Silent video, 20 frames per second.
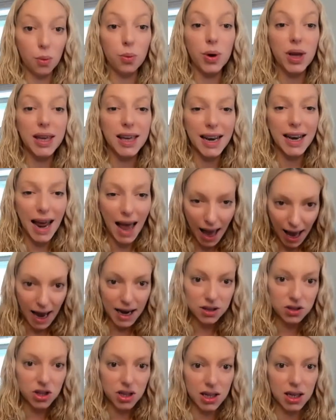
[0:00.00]
We can
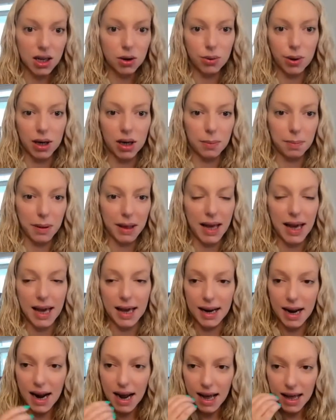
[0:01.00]
actually create a
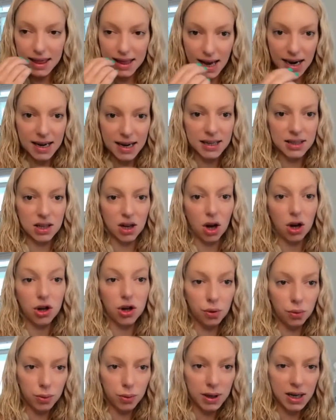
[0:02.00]
plan that is
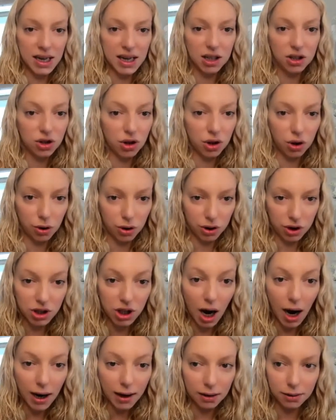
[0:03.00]
unique to your
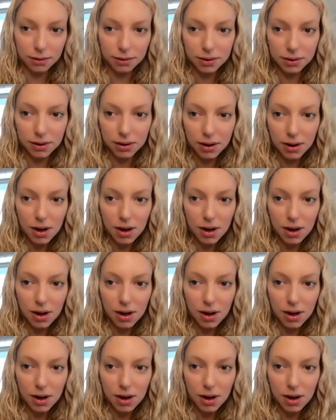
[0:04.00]
child.